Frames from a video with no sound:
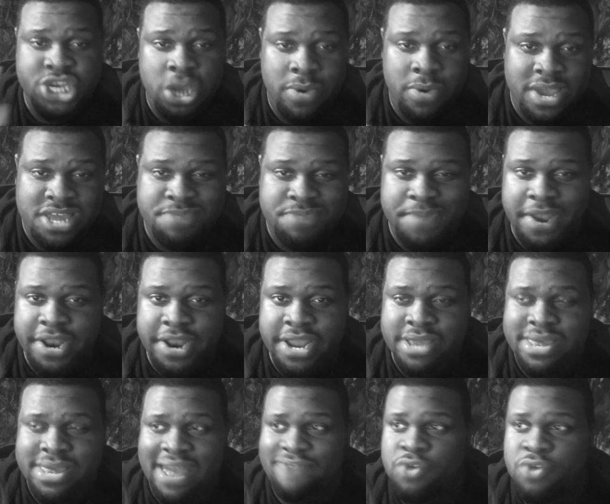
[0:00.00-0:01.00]
your
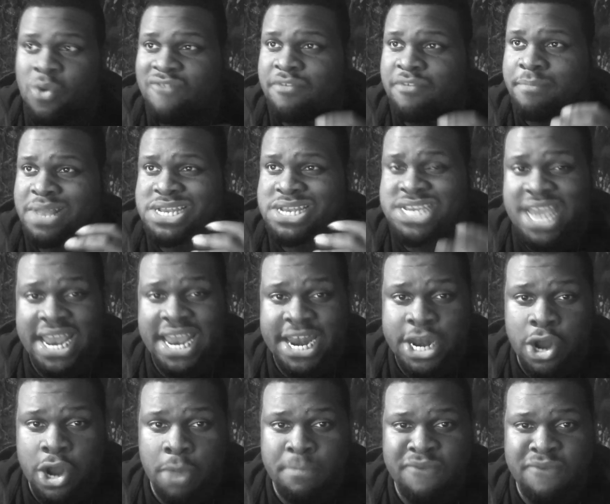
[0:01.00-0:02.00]
experience. Have you ever been
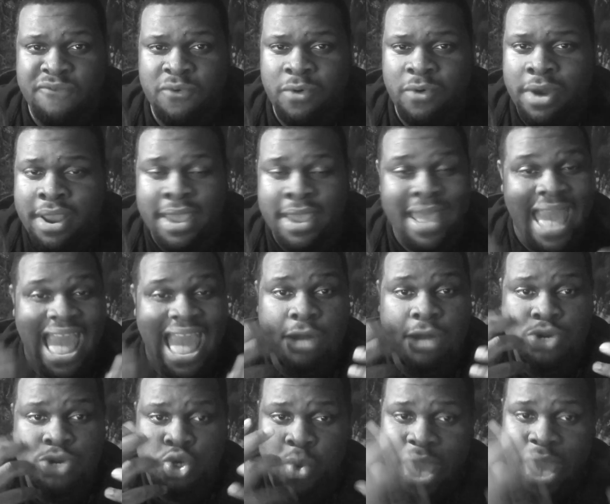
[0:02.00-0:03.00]
cheated on before?
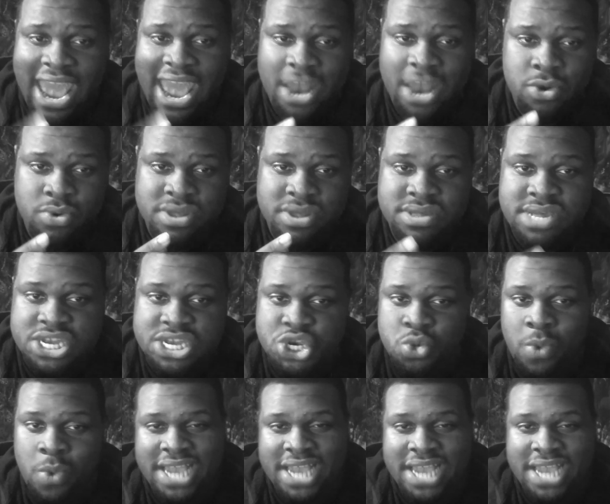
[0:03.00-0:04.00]
How'd you handle the
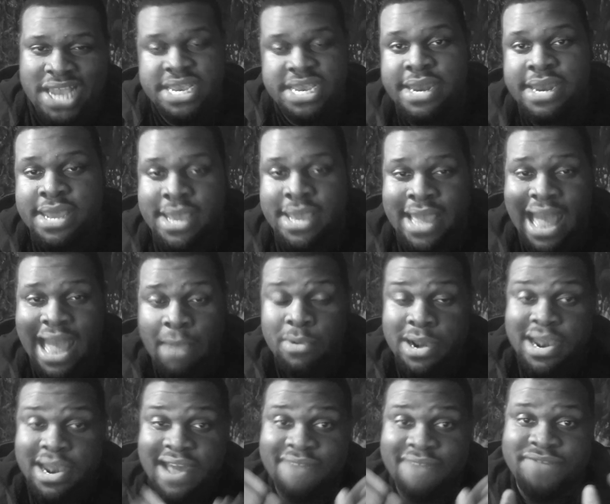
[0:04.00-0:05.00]
situation? I would
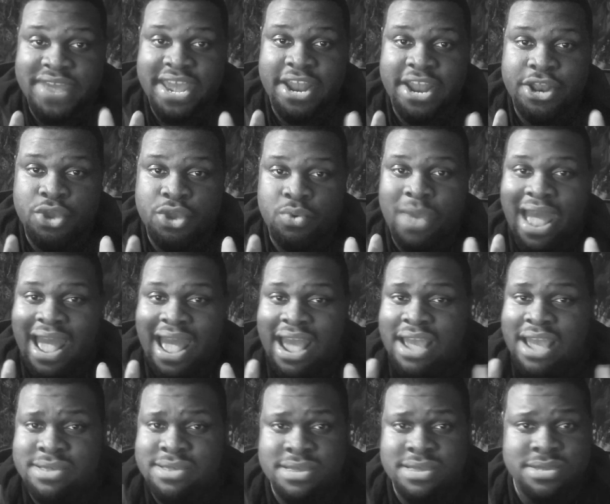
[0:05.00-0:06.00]
love to hear you
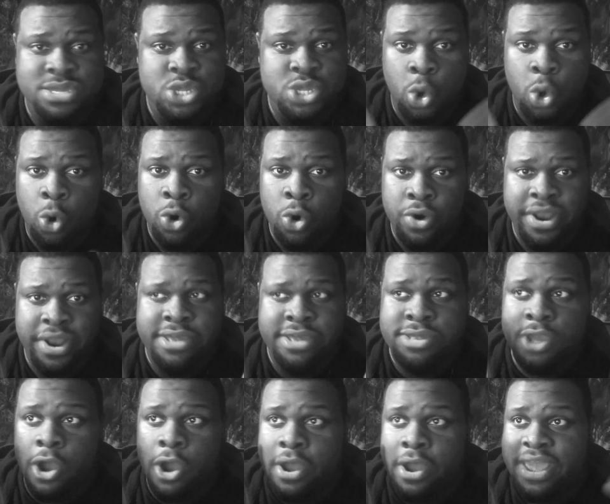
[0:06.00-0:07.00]
guys'
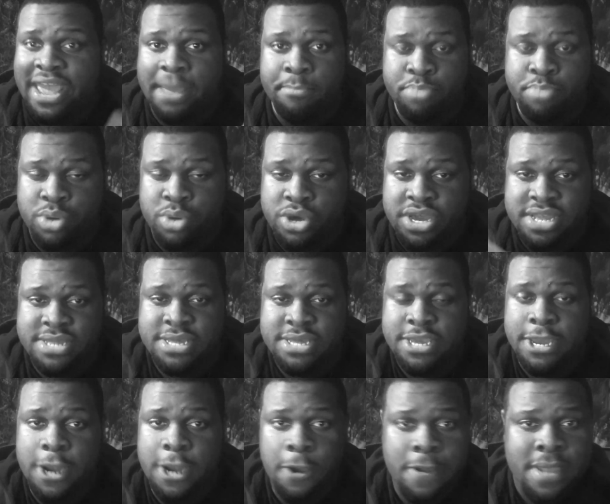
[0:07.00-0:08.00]
stories, your inputs.
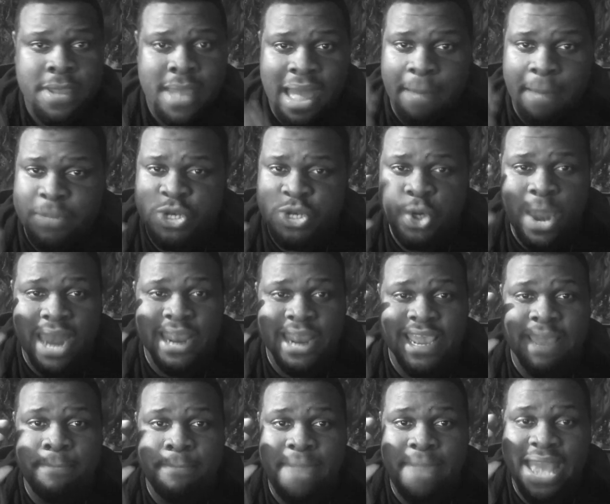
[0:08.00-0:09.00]
You know, I'm going to try to
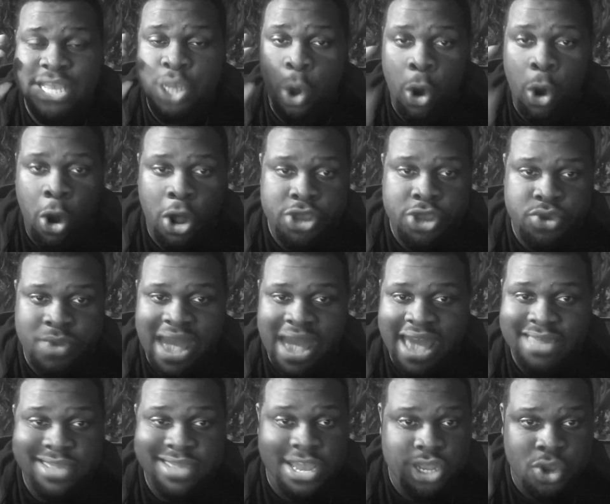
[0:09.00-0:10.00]
get back to all you
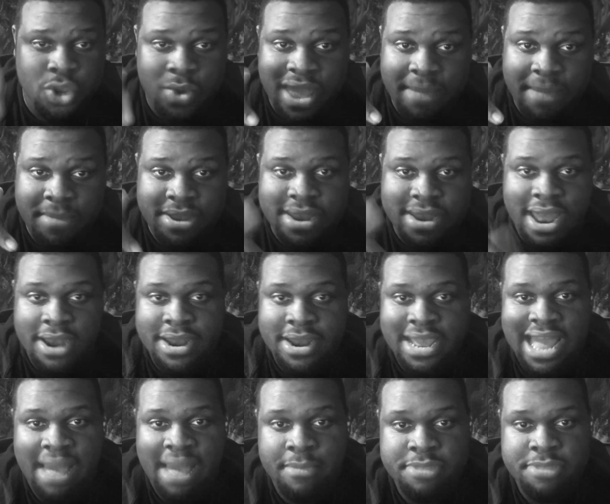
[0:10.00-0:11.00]
guys that do hit me down in the
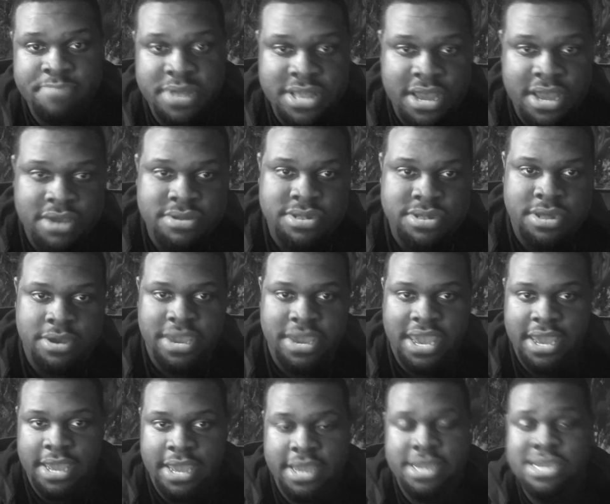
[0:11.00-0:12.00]
comments below. So,
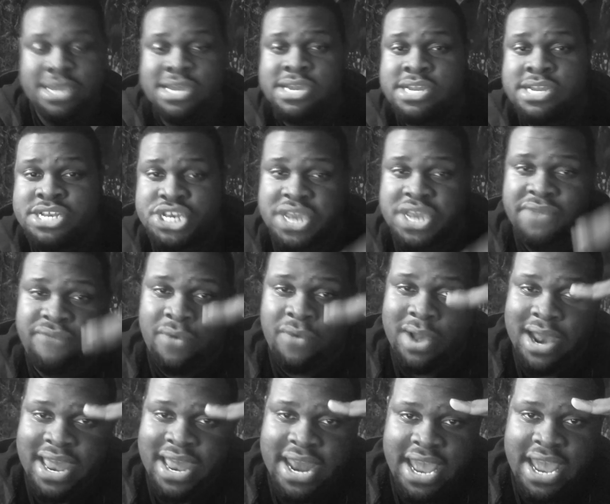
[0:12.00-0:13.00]
yeah,
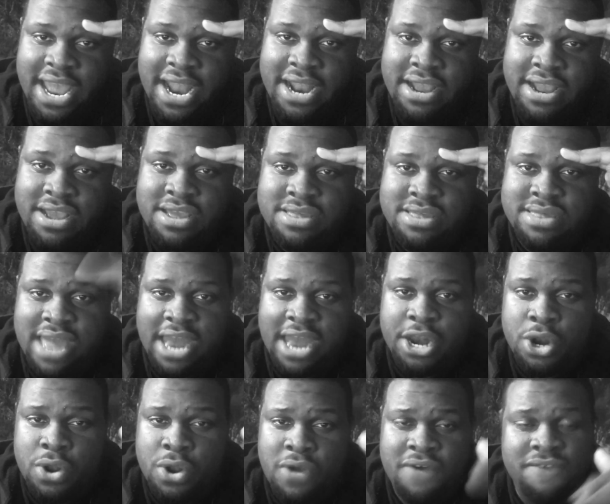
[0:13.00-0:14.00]
G4 Leader here,
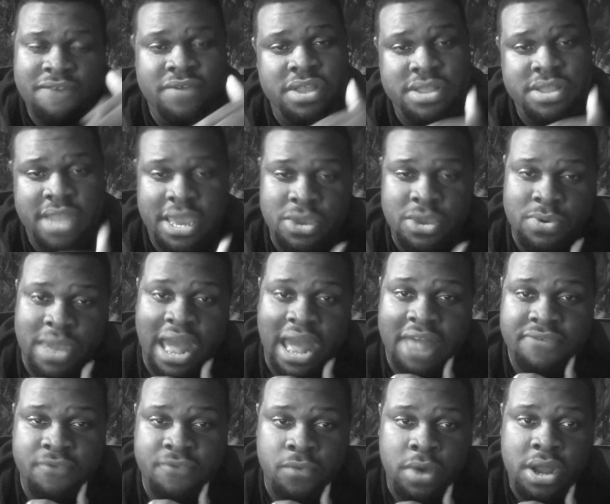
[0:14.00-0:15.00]
signing off. Thank you
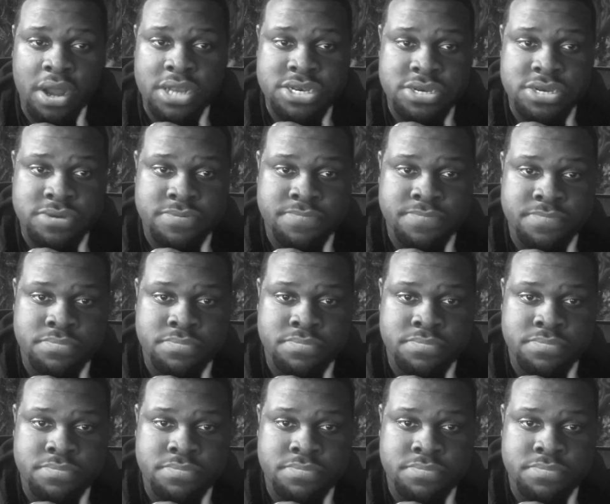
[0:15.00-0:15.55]
guys for watching.